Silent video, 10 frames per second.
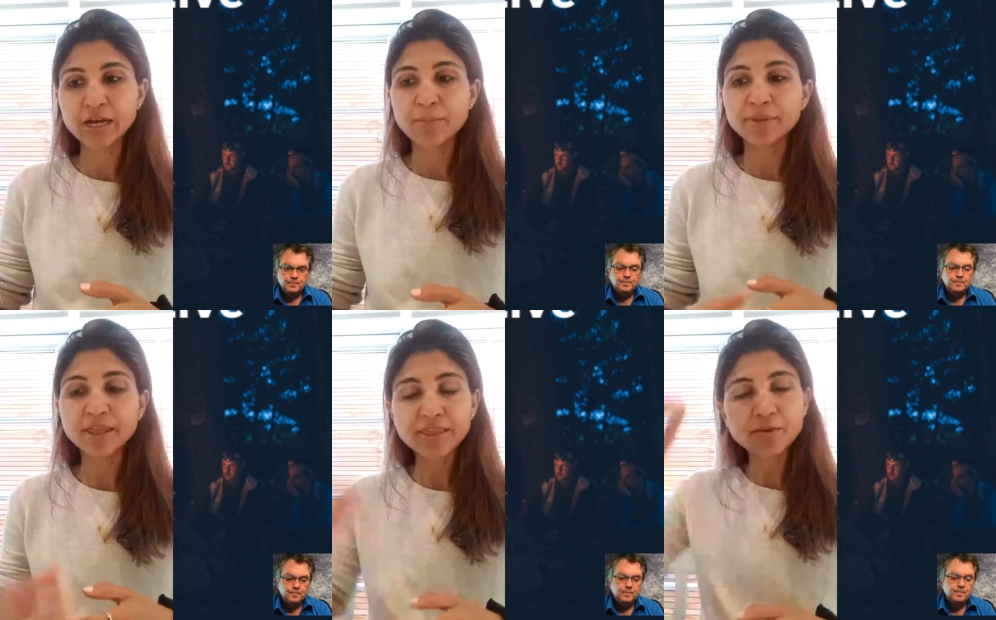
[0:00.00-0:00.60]
Speaker 1: But
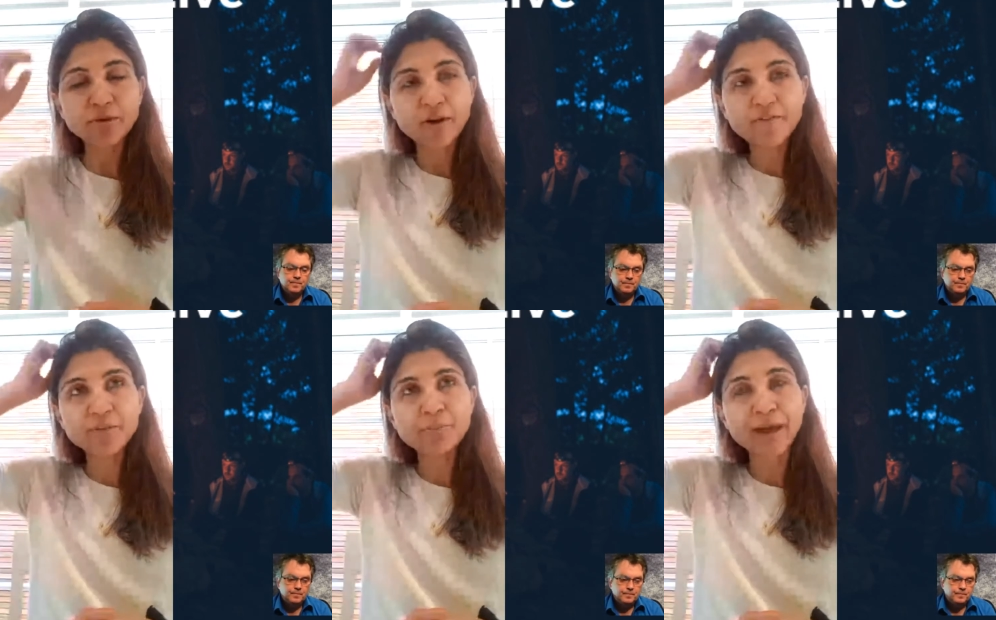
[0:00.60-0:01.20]
then there, off
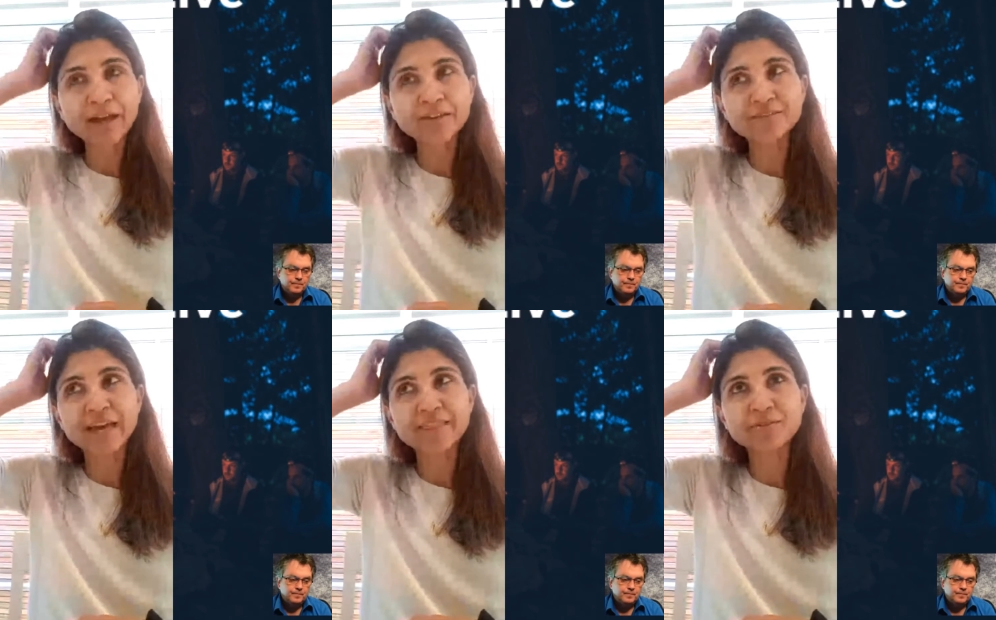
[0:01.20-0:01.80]
the back of
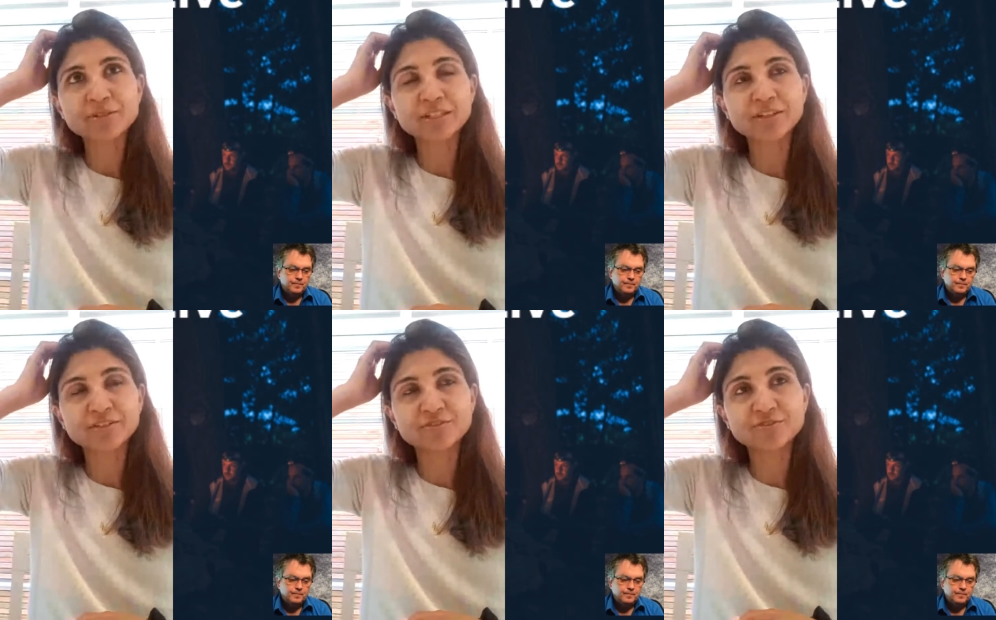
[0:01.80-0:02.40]
that, there was a
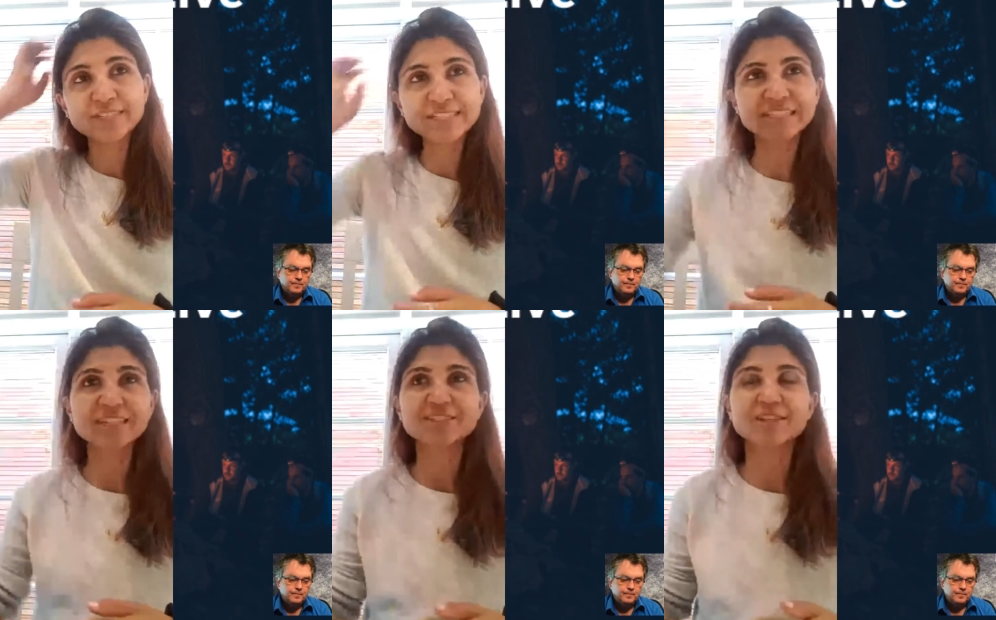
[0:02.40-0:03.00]
lot of
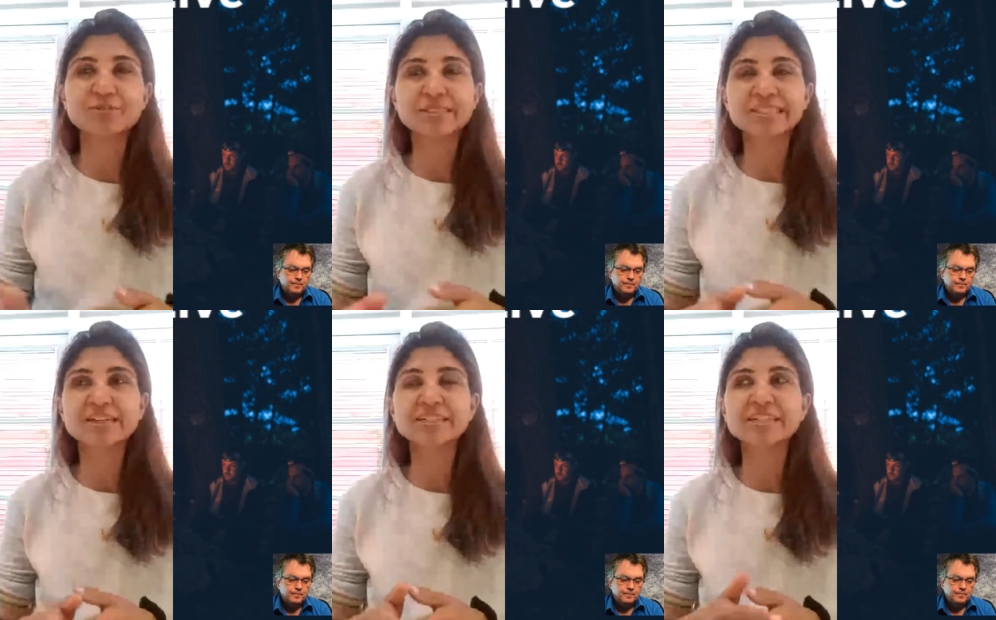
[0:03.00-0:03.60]
research that was
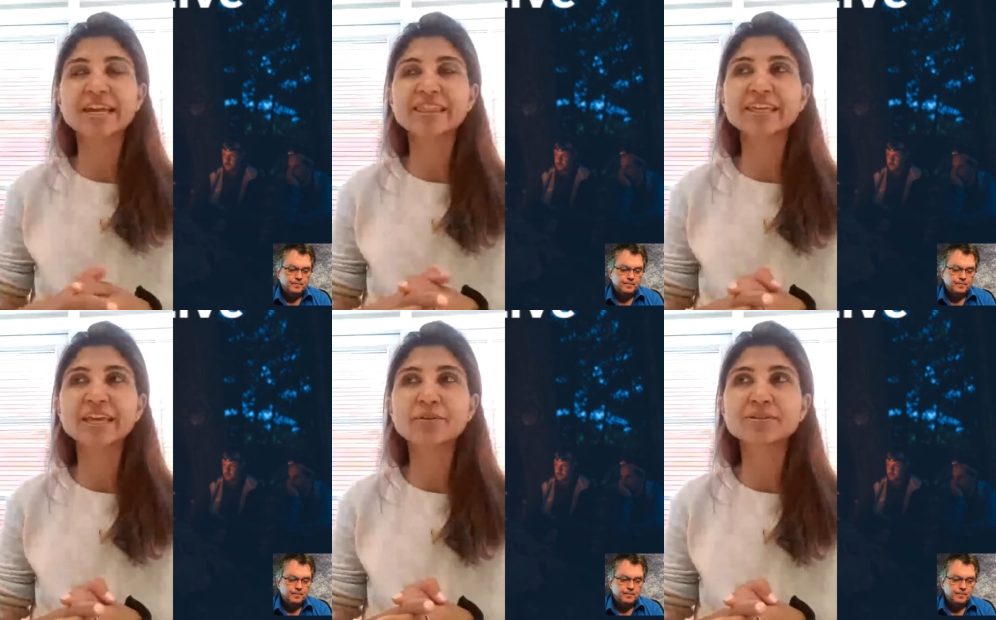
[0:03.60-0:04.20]
done, and I
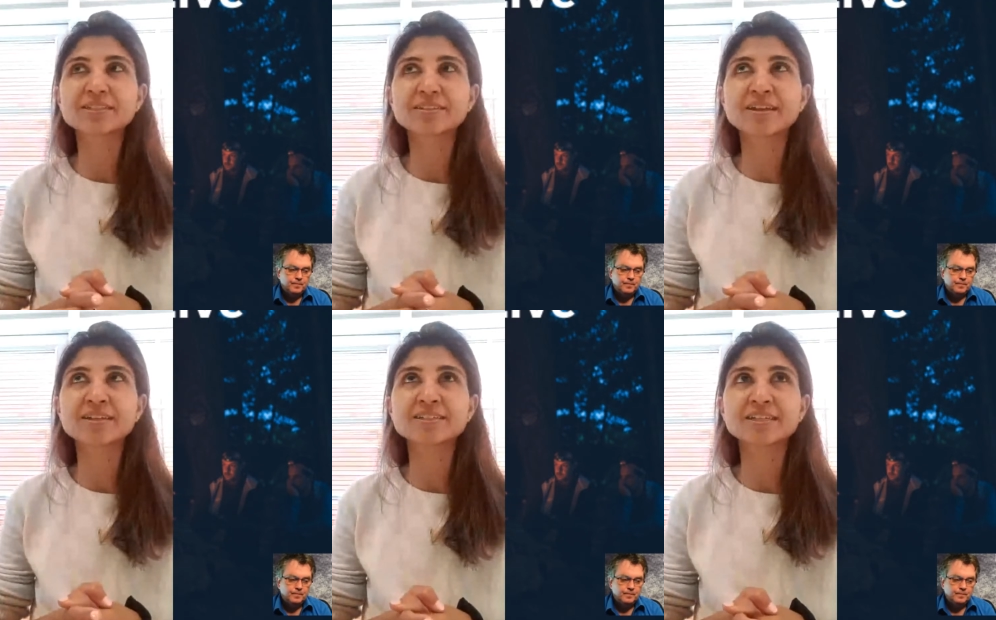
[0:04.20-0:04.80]
think it was in
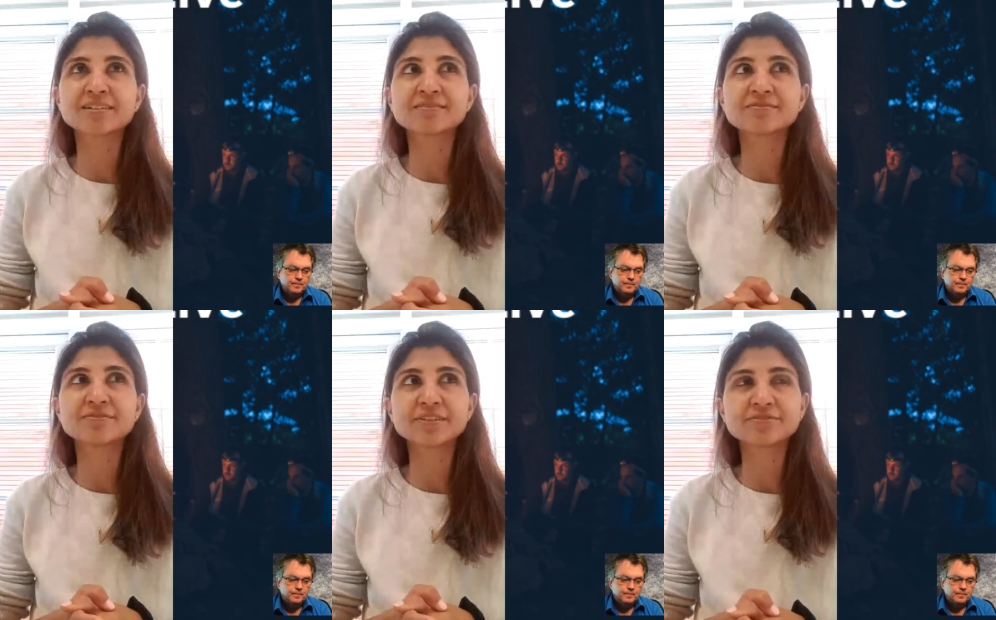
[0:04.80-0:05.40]
nineteen
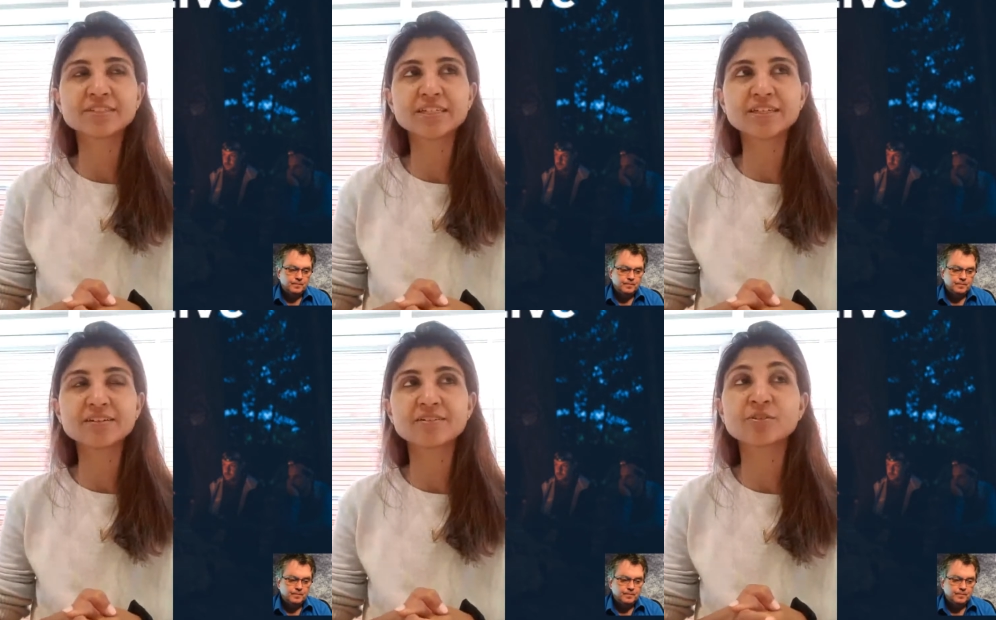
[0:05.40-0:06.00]

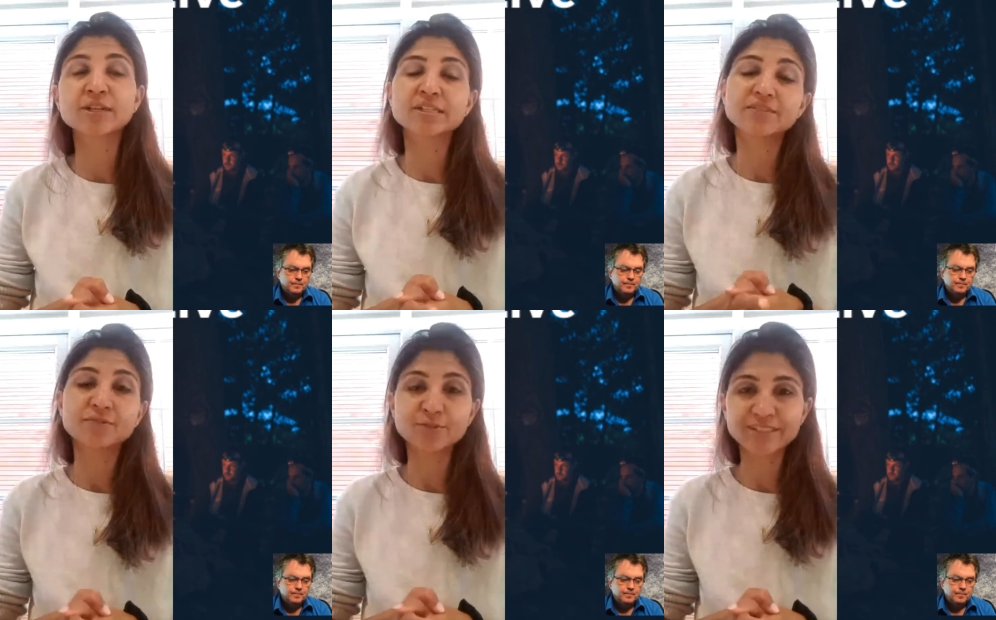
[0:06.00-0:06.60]
fifty or
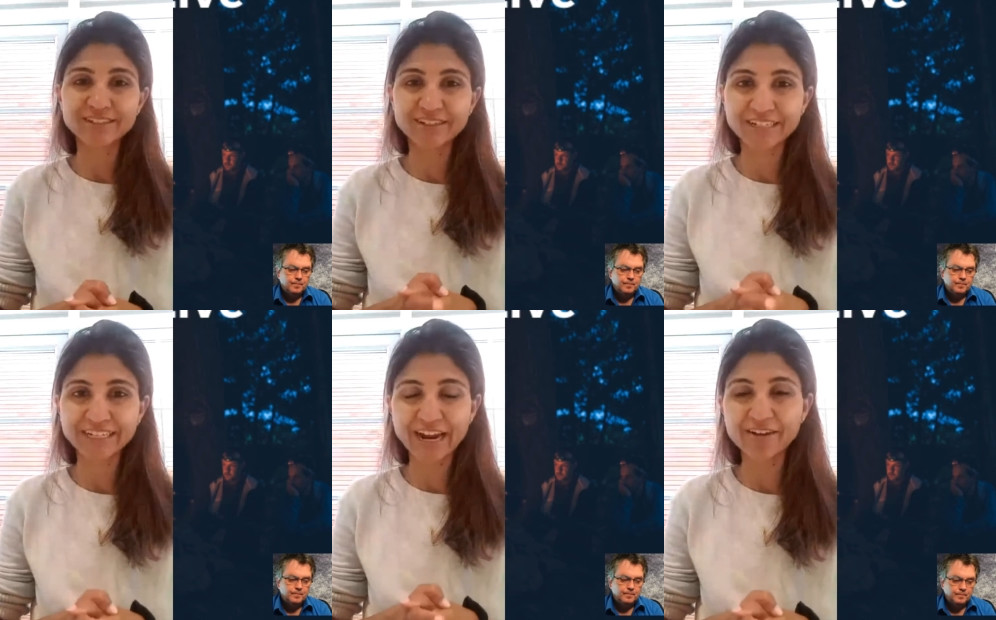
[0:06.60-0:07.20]
nineteen
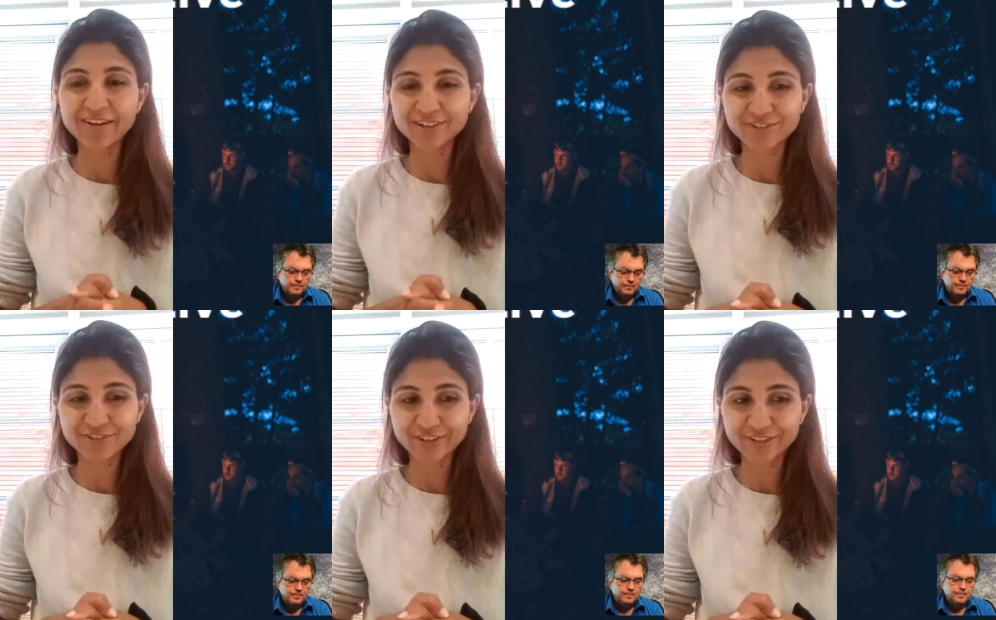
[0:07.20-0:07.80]
forty-nine, Caroline
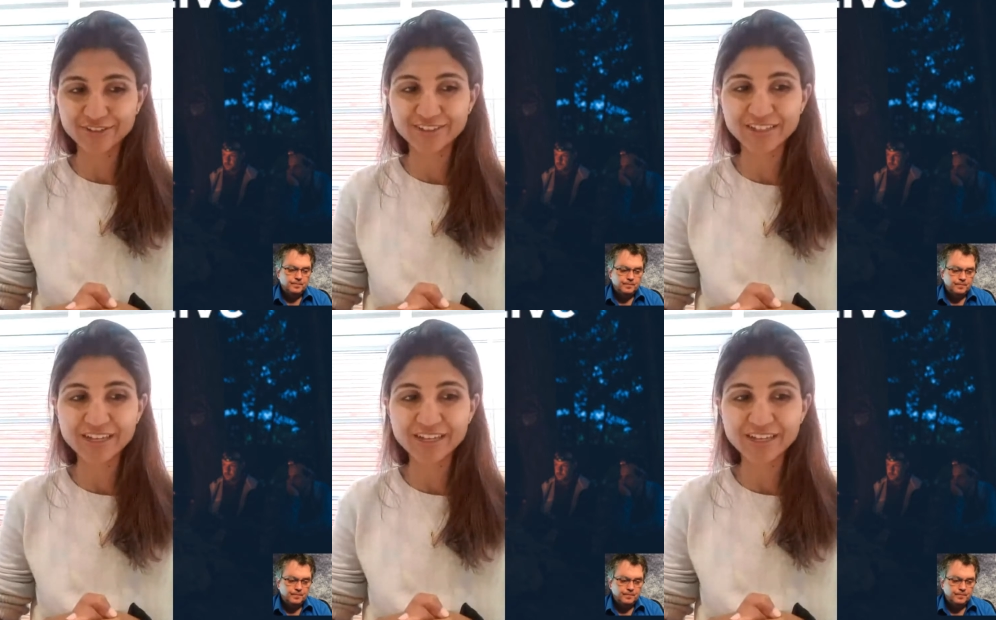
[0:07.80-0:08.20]
Schroedes,